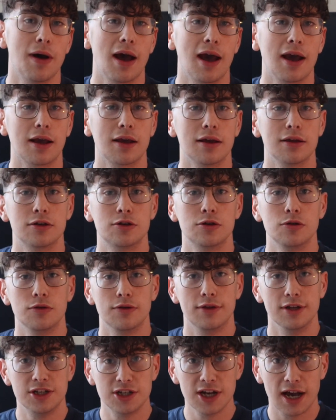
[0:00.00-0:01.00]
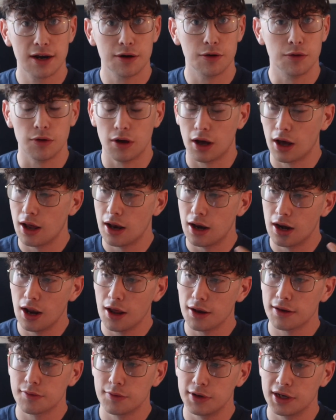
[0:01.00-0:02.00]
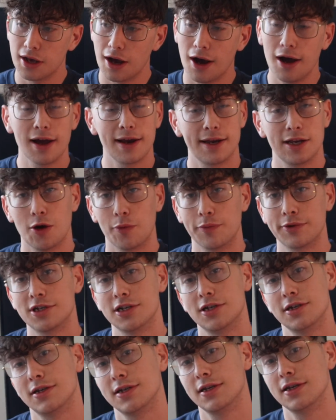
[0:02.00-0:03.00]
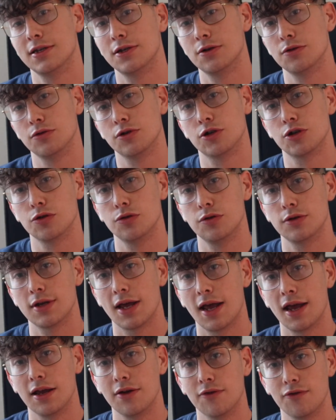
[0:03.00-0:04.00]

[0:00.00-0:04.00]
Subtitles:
back to the channel. Last week I had the opportunity to shoot a